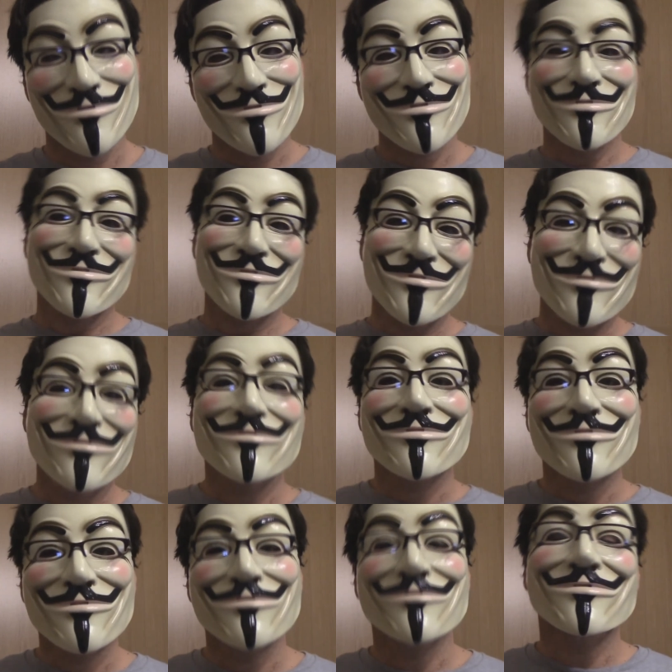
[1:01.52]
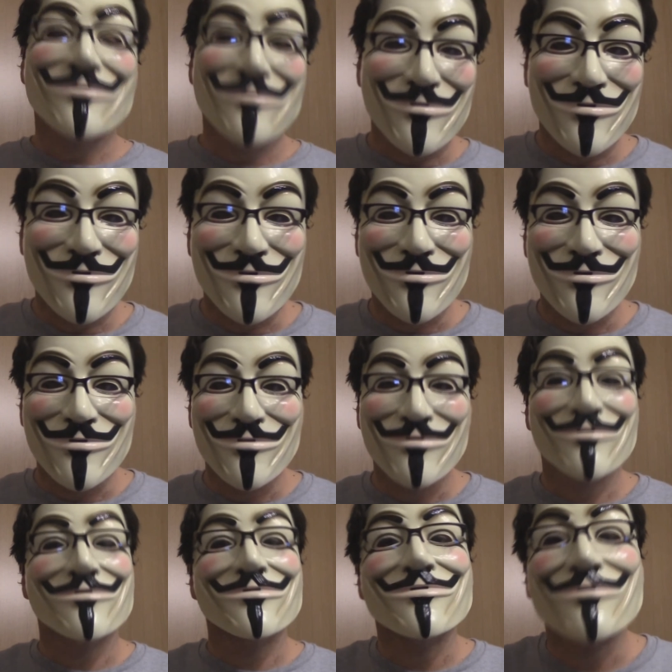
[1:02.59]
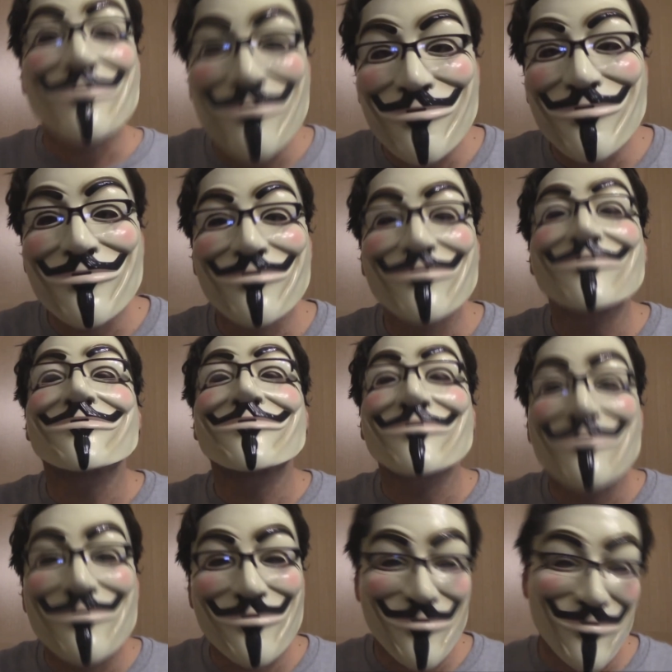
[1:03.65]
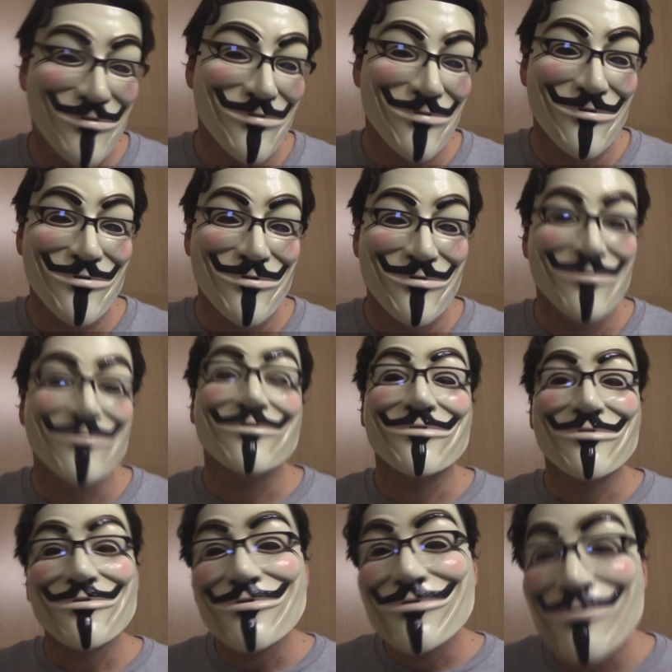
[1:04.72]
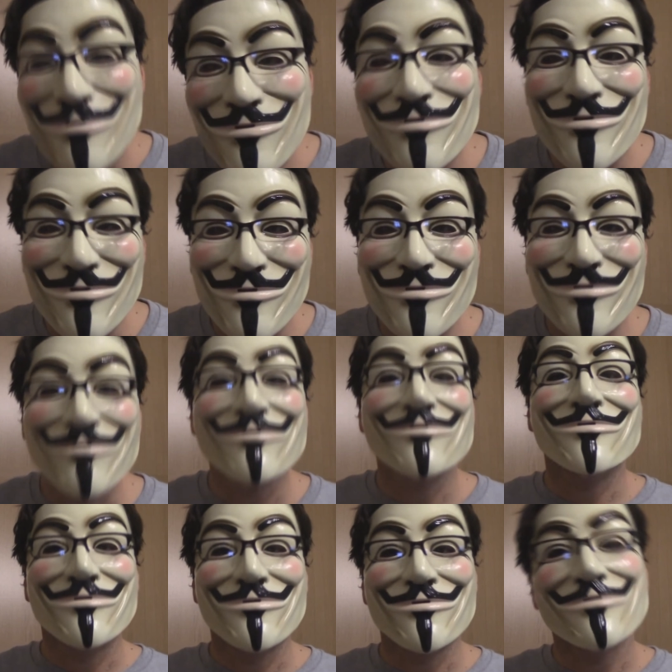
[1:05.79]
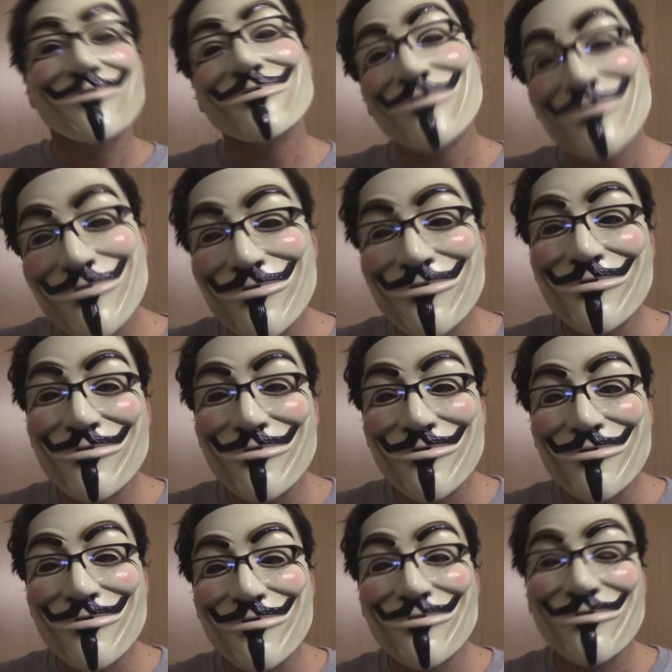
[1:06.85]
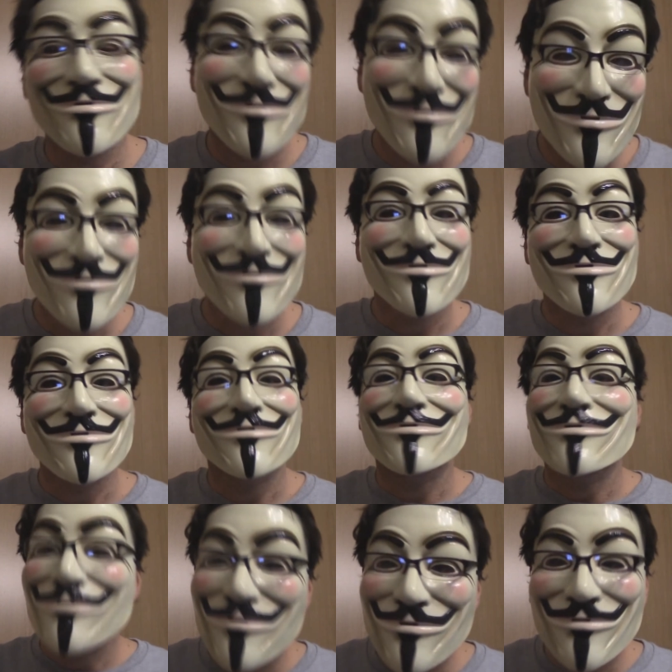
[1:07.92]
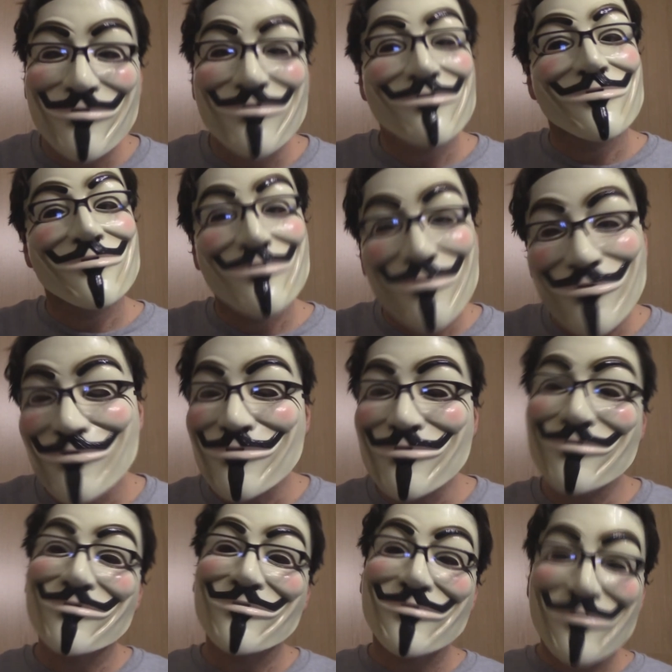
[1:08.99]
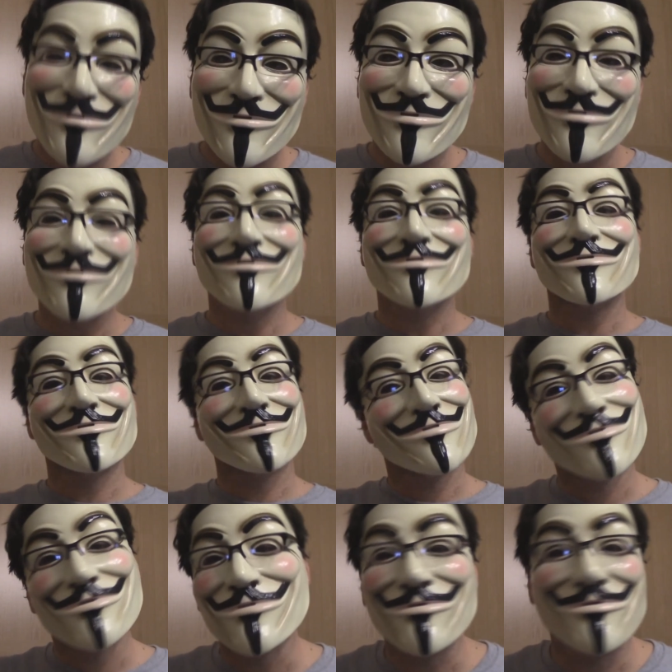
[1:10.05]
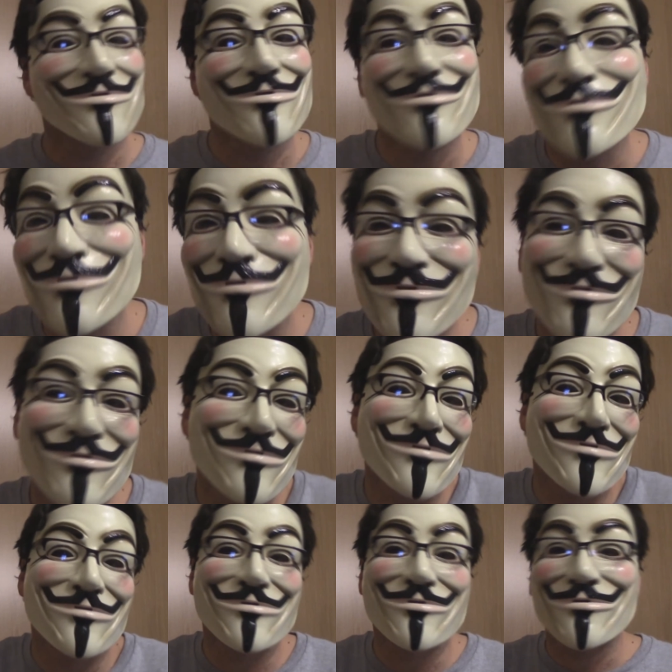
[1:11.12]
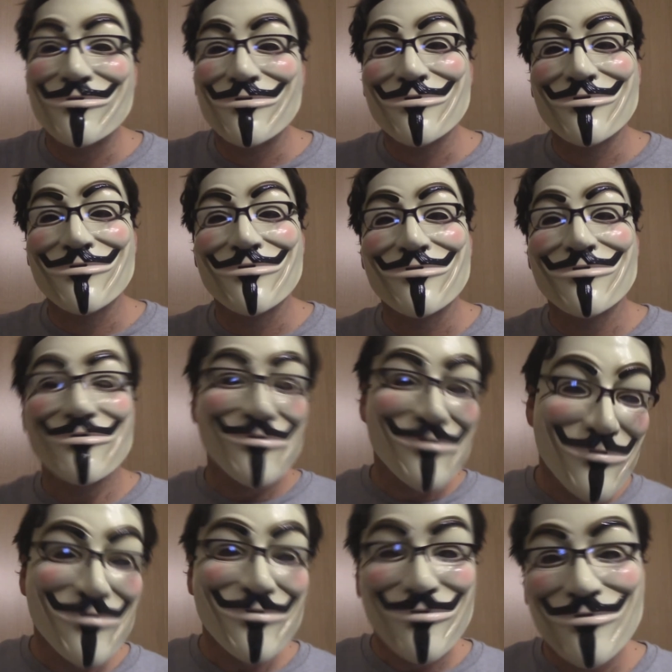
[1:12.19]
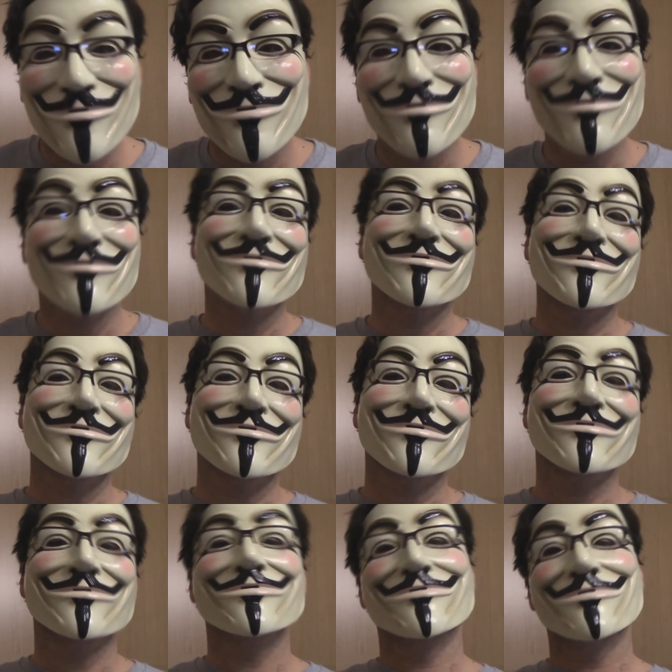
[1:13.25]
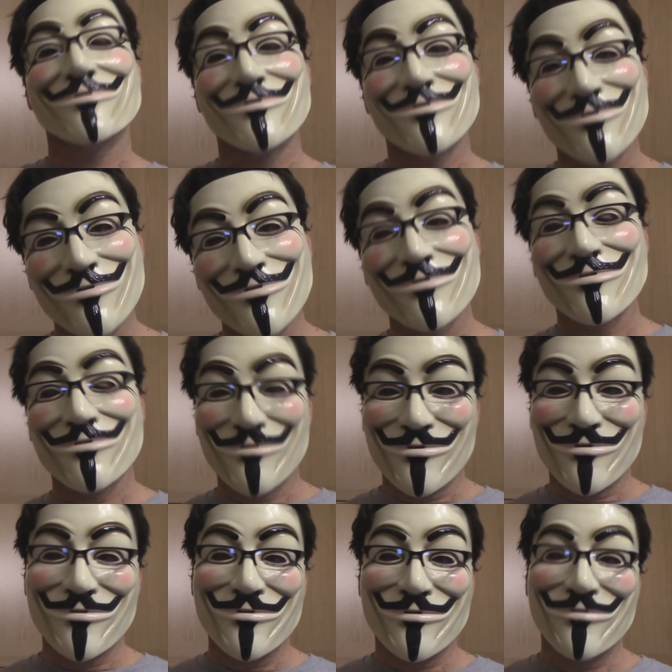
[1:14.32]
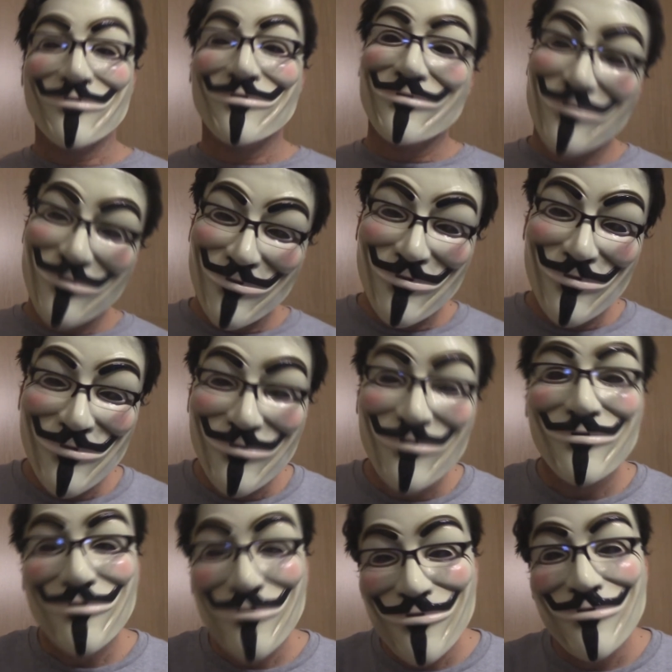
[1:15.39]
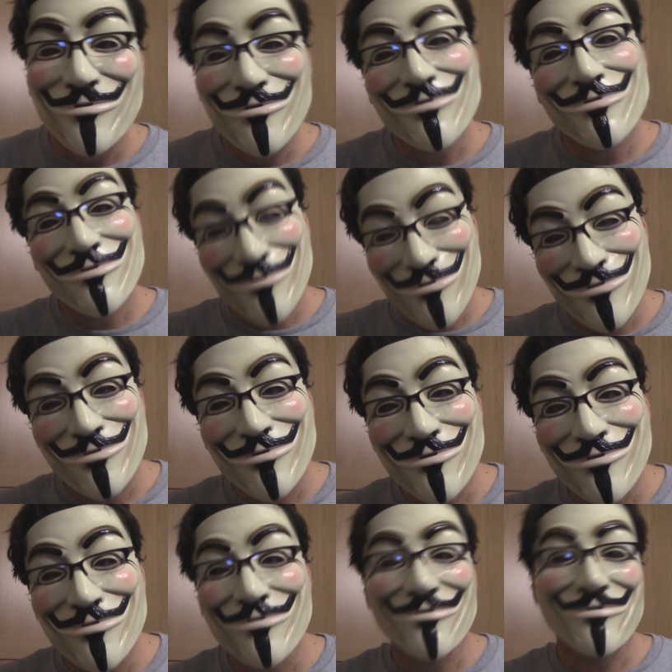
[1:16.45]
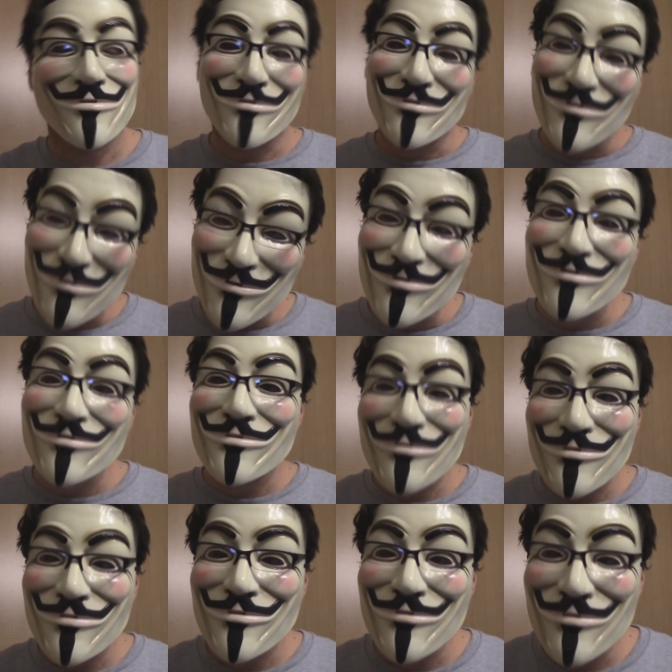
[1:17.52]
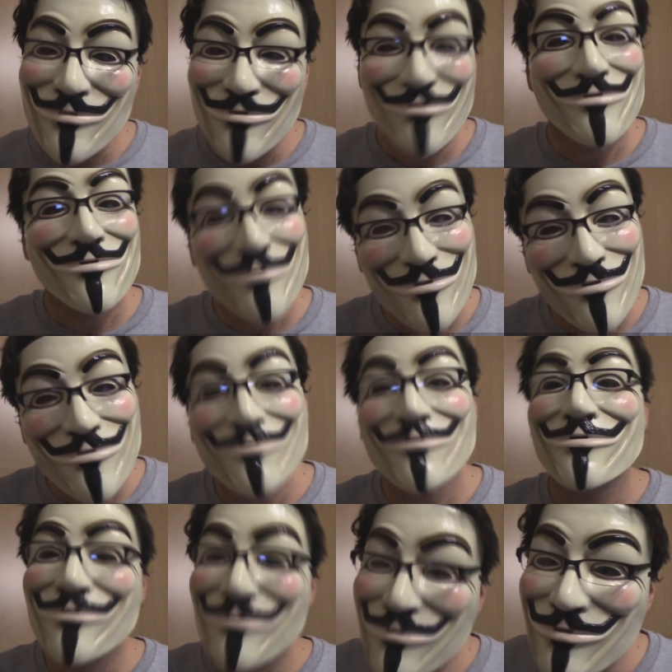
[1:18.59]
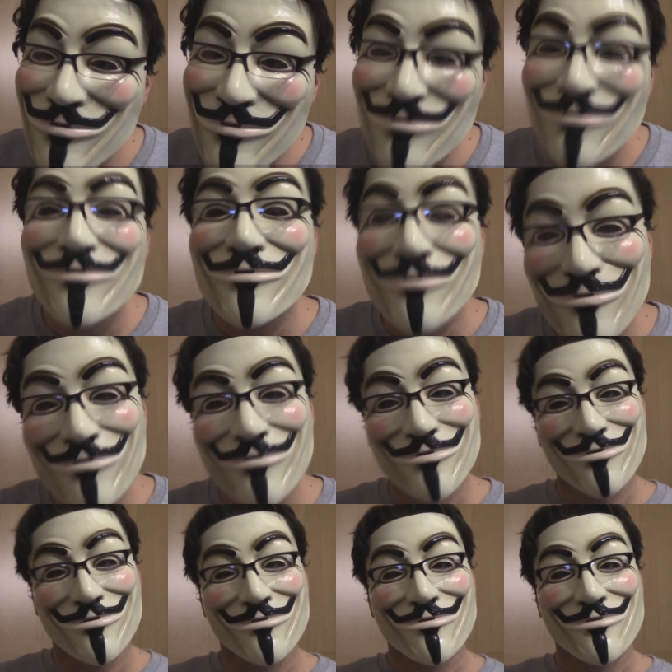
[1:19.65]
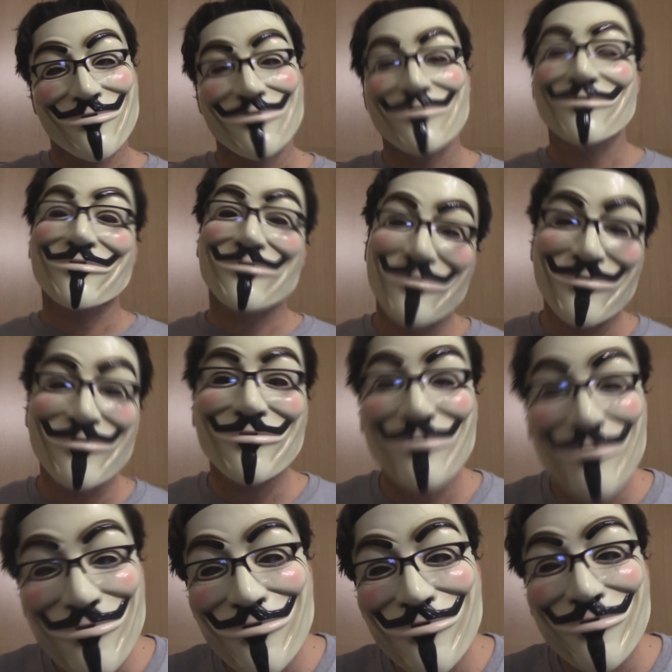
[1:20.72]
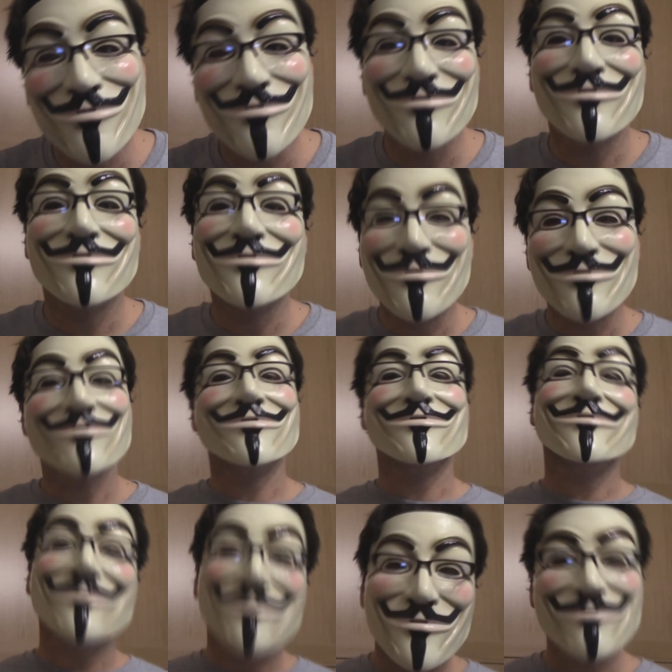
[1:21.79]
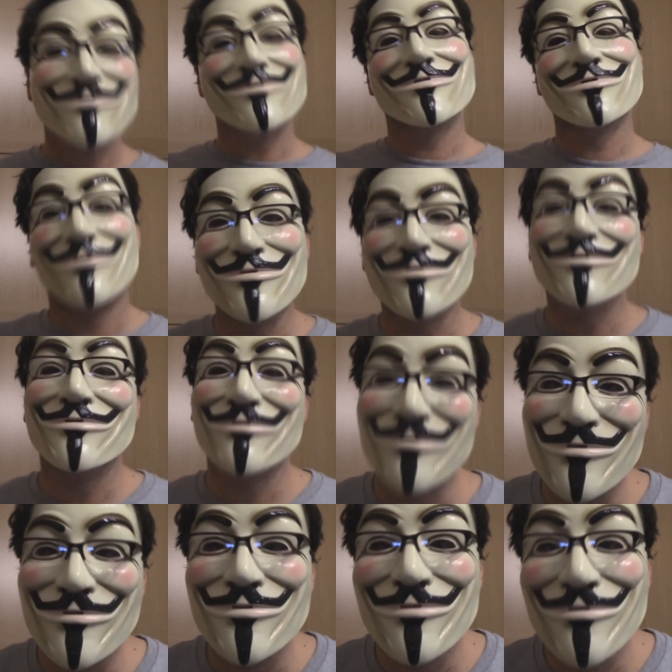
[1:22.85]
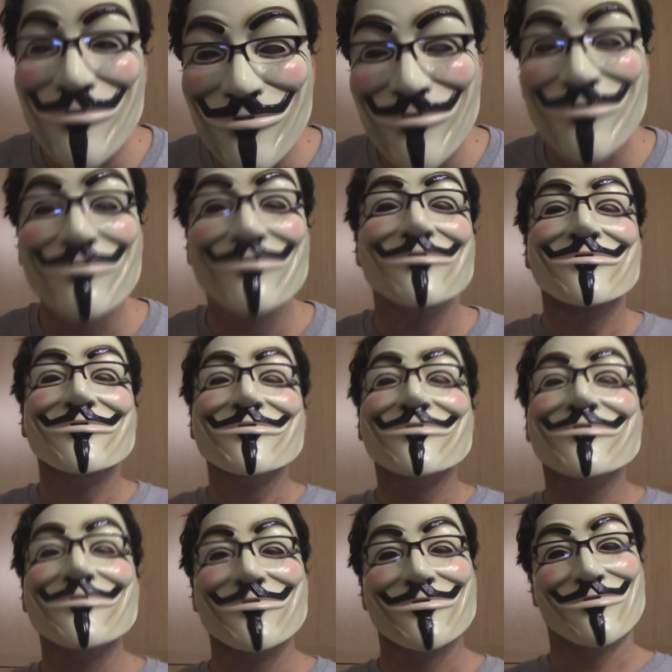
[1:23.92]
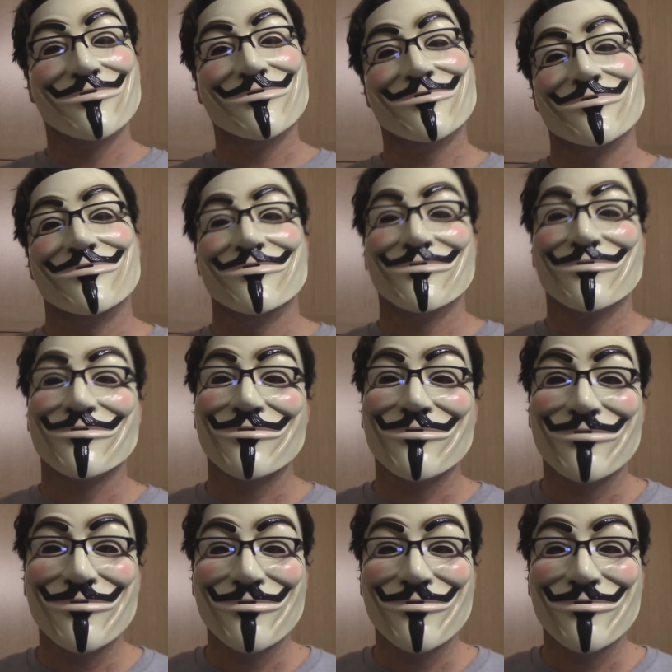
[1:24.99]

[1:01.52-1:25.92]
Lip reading: have a situation on this planet that because so much power has been handed over to the few by years of political treaties, political positioning, that has gone completely unnoticed and gone on in the background because the public have paid zero attention and spent their time watching fucking Coronation Street for the last 50 years.